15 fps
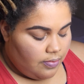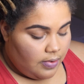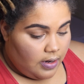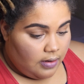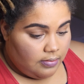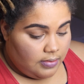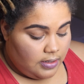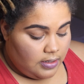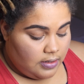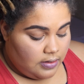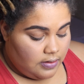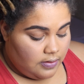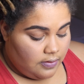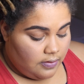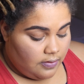probably
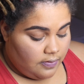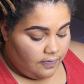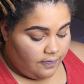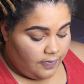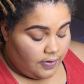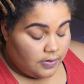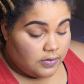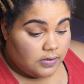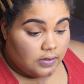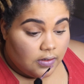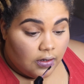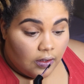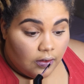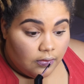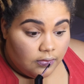the first
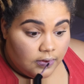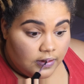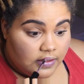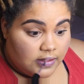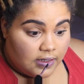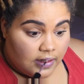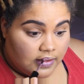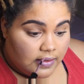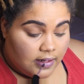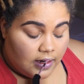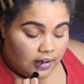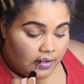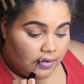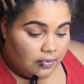and only set that I